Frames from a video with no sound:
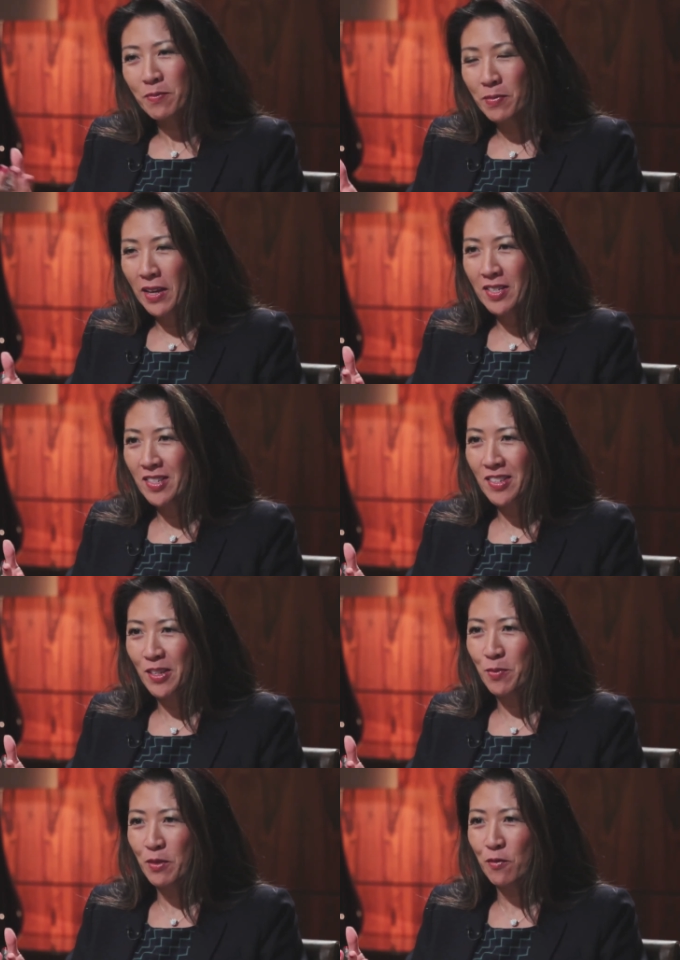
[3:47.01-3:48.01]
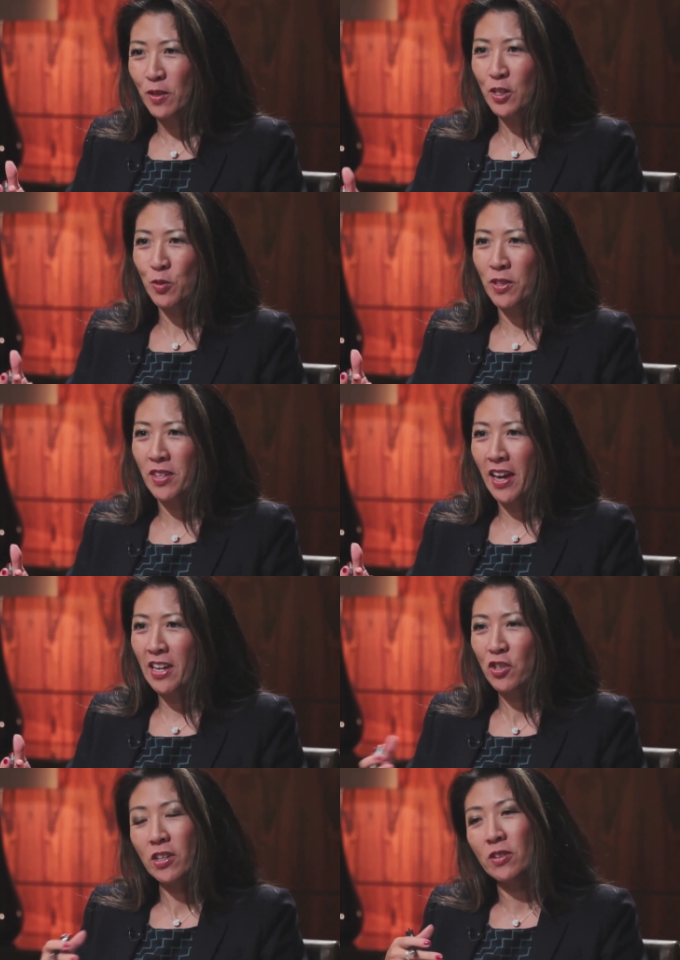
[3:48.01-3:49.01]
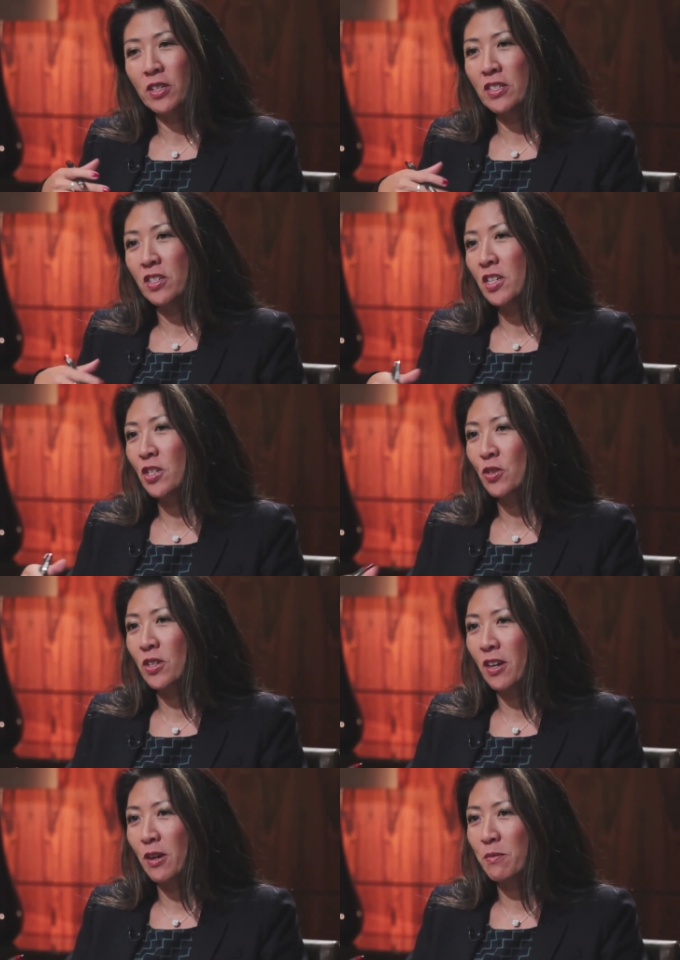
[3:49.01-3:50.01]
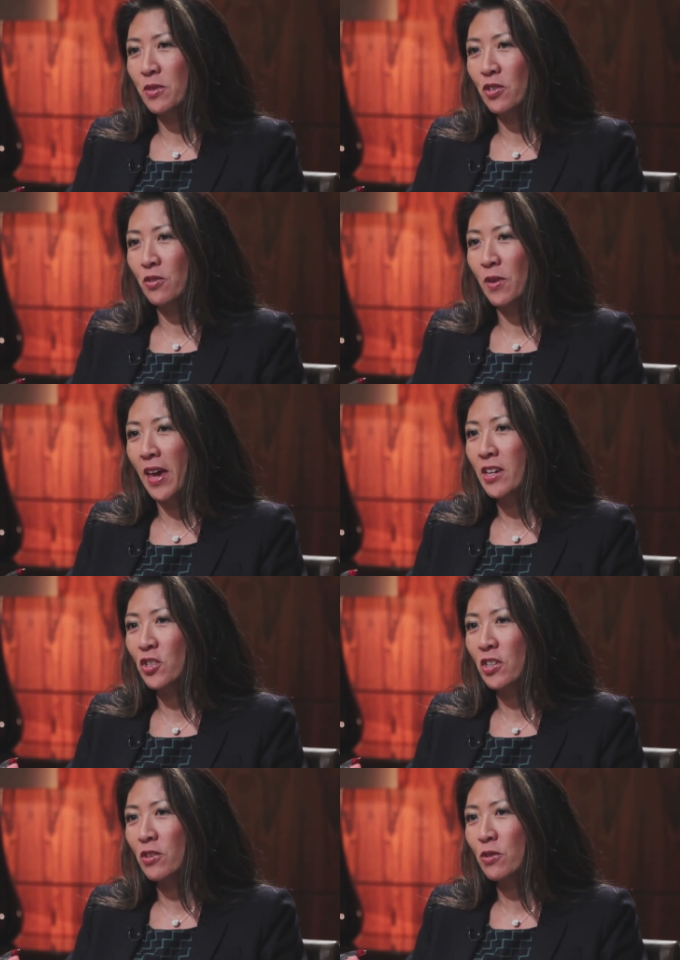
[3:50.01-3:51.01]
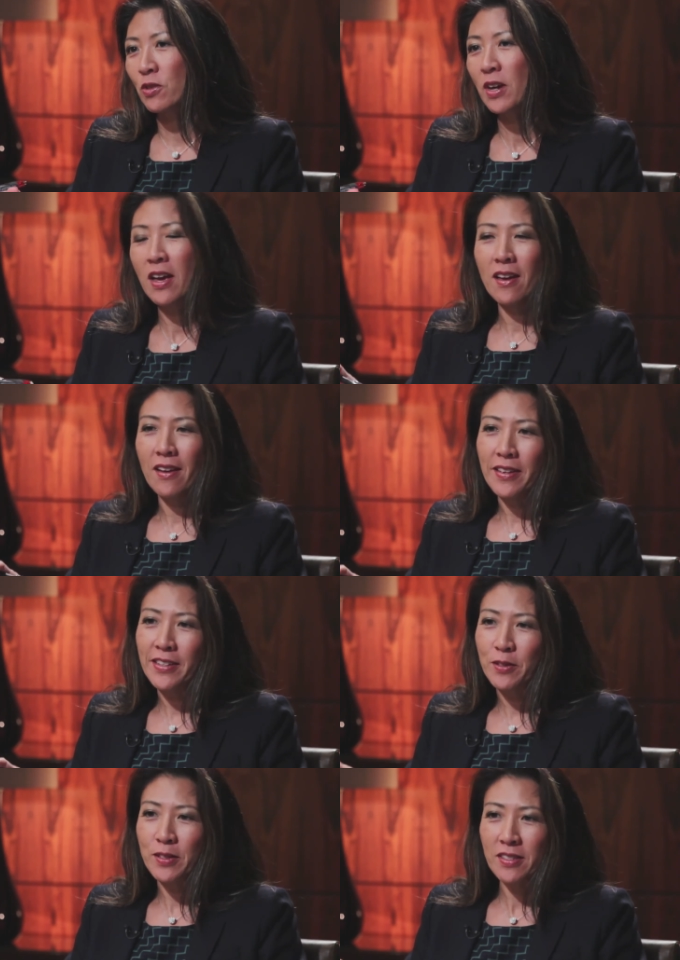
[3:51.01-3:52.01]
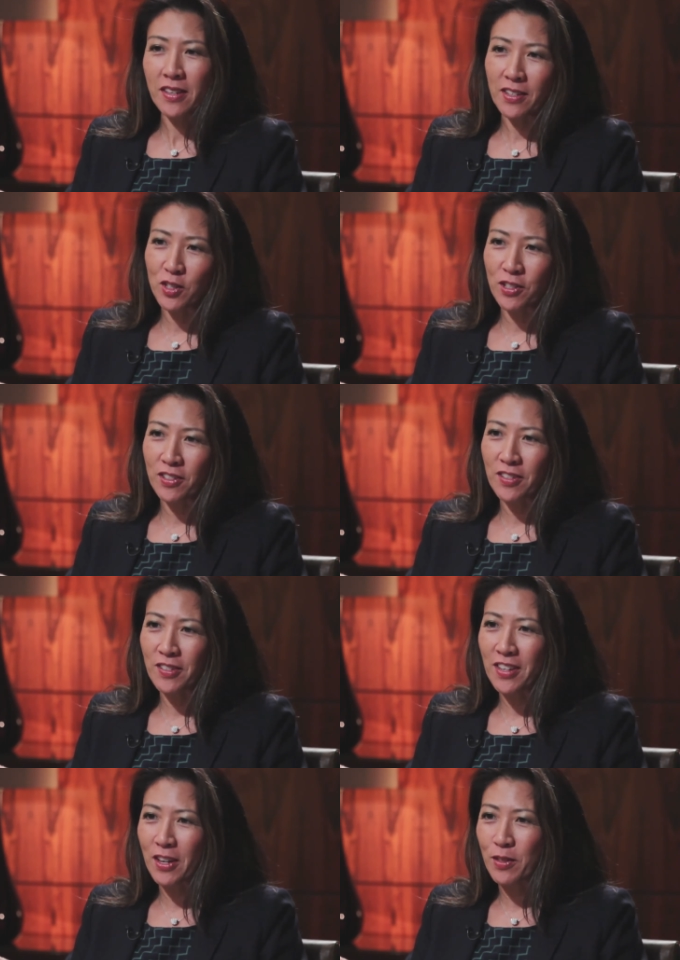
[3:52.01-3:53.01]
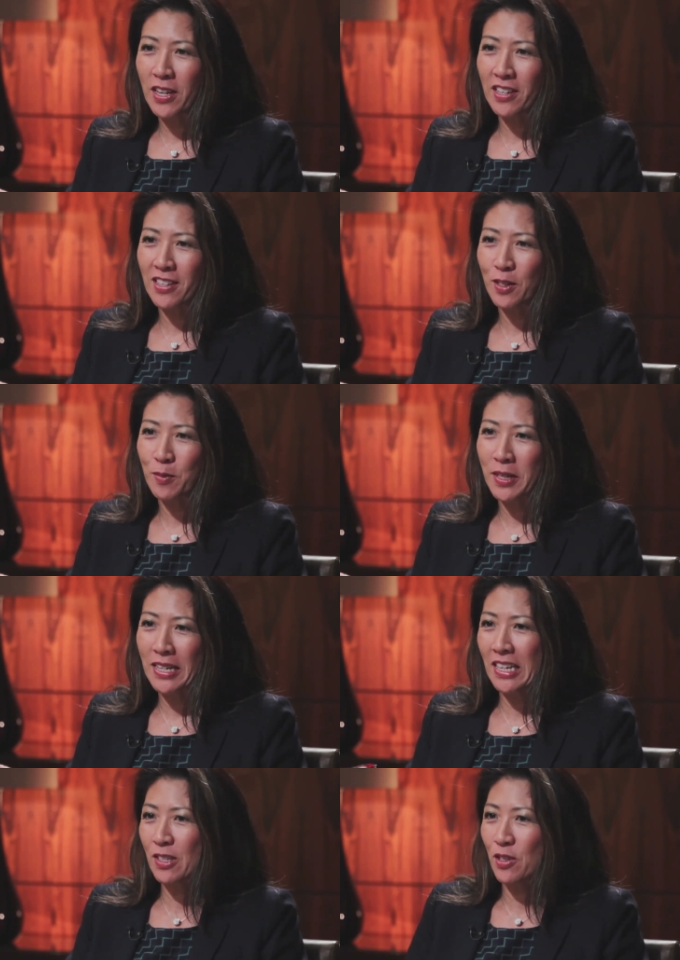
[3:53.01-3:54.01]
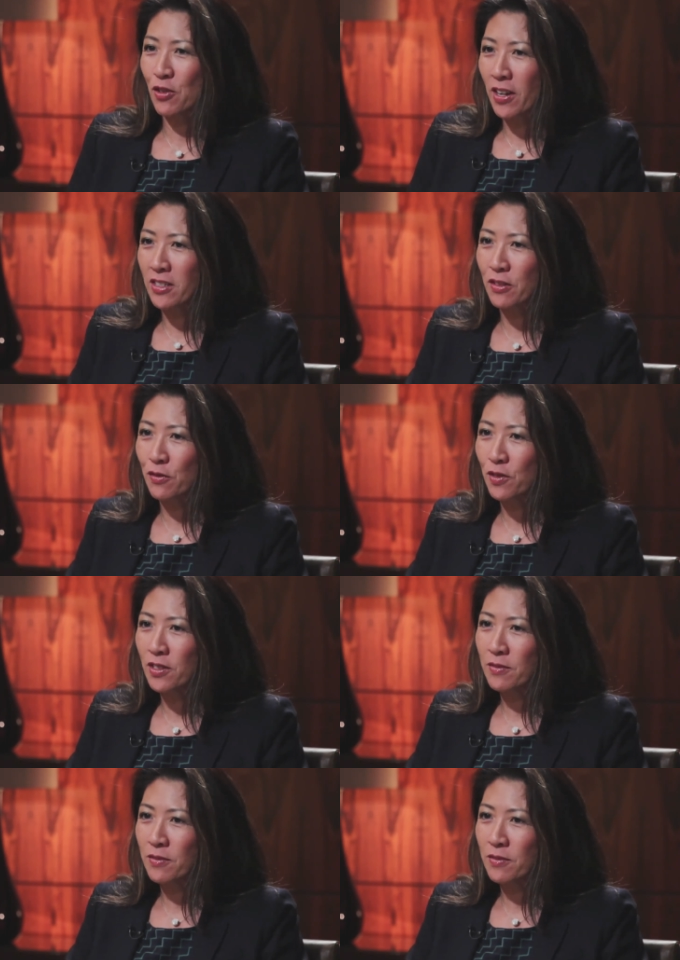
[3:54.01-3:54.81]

places that have been flush with cash are going to continue to come to Asia, or you know, is Asia now getting a little bit less attractive?